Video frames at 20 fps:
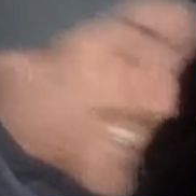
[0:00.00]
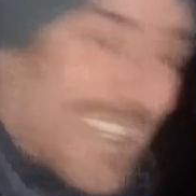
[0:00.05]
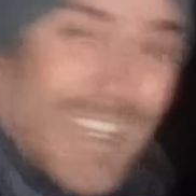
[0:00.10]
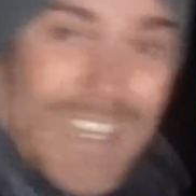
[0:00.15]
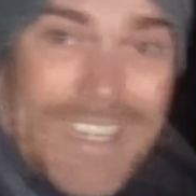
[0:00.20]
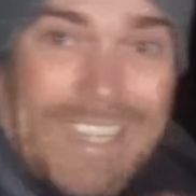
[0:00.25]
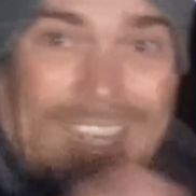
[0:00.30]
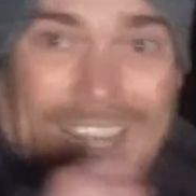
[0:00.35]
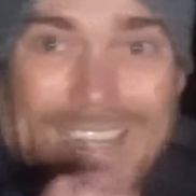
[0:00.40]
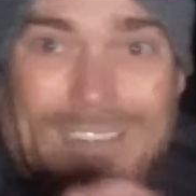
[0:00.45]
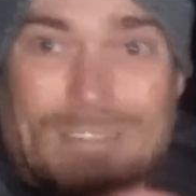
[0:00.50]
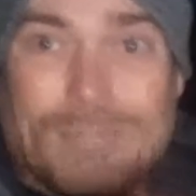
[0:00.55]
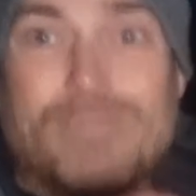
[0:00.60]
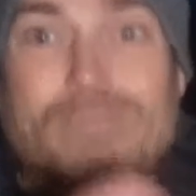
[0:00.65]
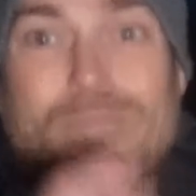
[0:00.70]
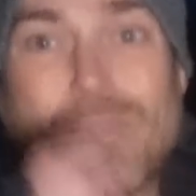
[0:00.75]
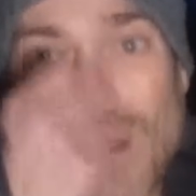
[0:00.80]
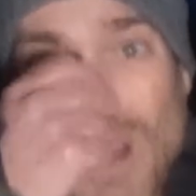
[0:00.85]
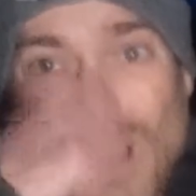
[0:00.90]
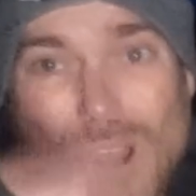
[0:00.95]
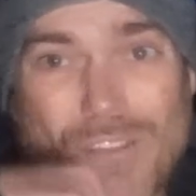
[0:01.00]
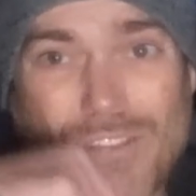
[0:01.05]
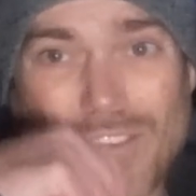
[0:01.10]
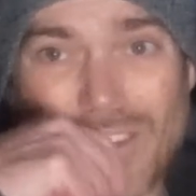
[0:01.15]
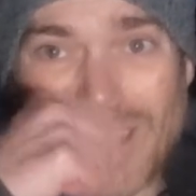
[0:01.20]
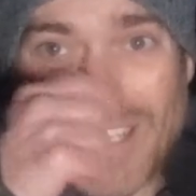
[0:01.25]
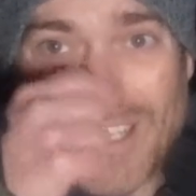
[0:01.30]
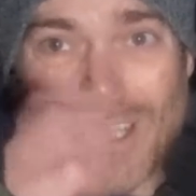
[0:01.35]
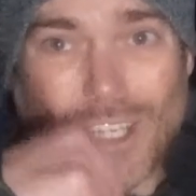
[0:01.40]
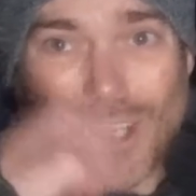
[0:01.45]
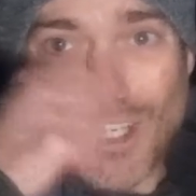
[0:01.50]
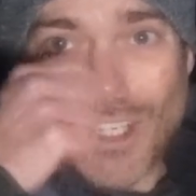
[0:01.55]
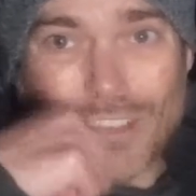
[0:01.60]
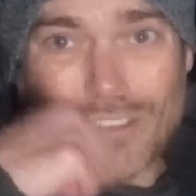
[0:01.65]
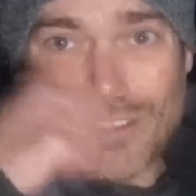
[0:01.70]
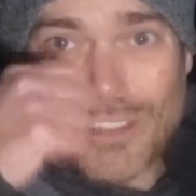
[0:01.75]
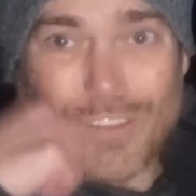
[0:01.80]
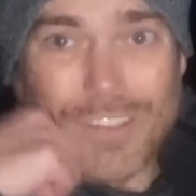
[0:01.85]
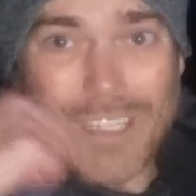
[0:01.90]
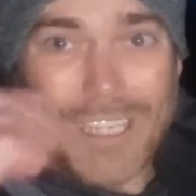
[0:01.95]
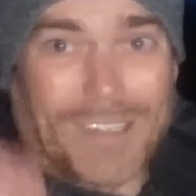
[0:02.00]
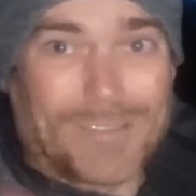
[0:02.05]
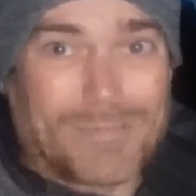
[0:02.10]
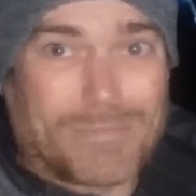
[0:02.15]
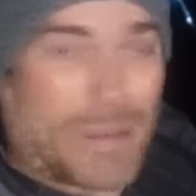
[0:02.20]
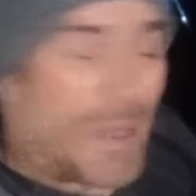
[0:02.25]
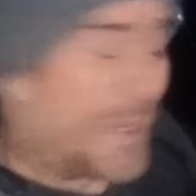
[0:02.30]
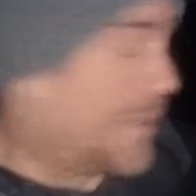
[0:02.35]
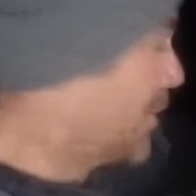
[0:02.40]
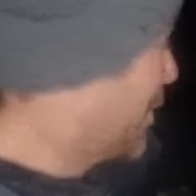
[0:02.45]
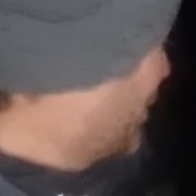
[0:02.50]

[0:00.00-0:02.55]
Again, perfectly hooked on that panel.